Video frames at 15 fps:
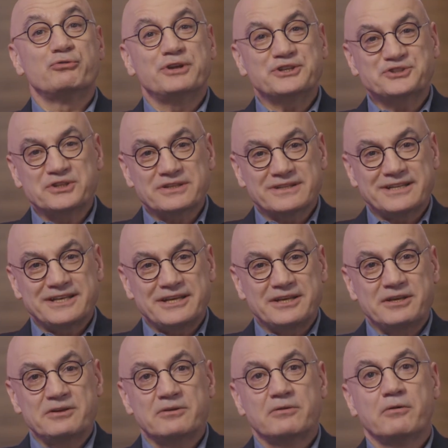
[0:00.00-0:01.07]

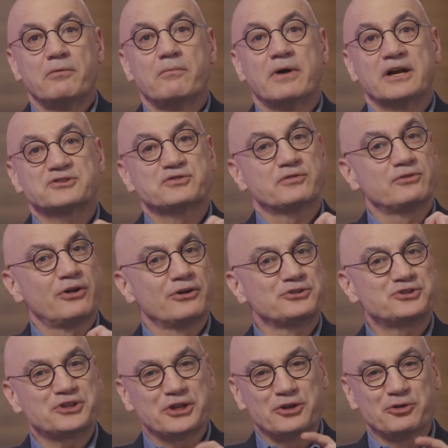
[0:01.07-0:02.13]
Recently, Microsoft
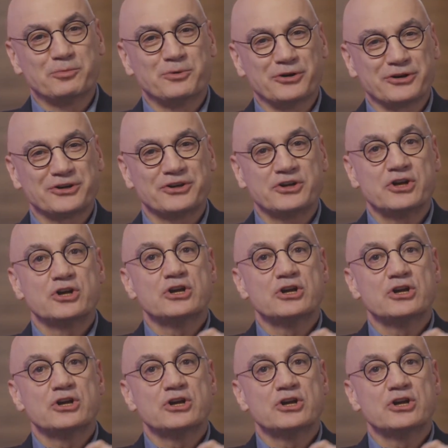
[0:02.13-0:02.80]
launched a new book,